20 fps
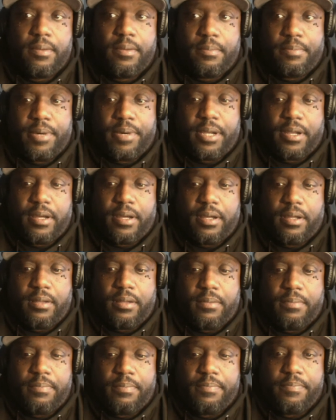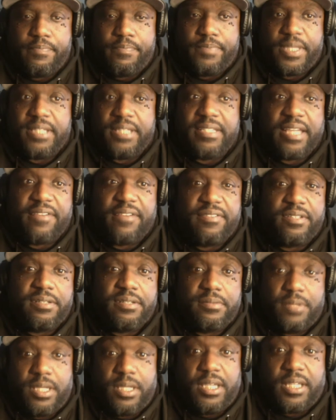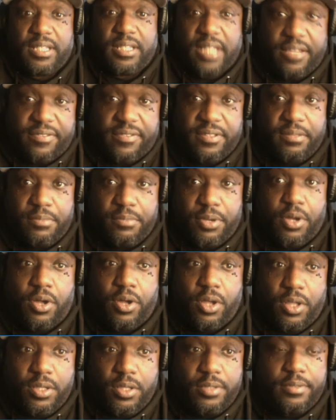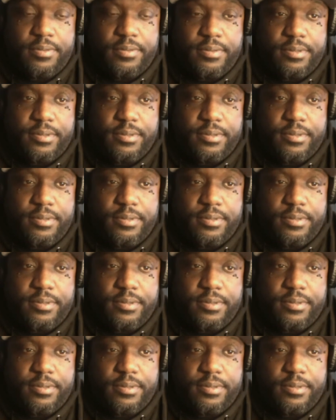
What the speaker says: But he could definitely ball.